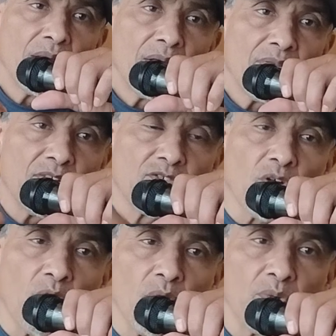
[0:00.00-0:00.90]
that's
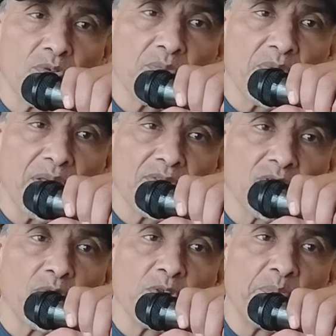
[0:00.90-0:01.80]
always
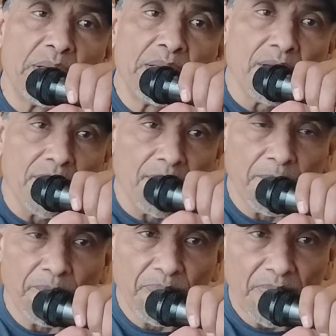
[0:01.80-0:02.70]
been there.
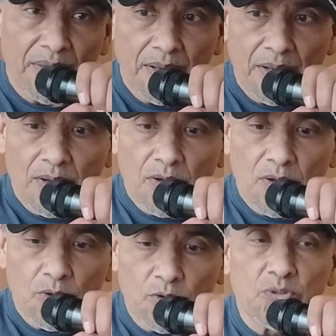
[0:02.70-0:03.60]

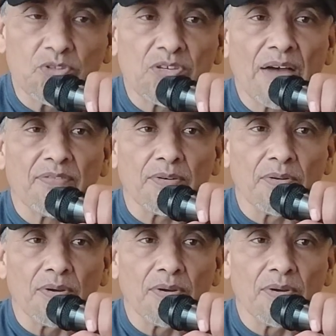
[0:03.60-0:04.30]
You just have to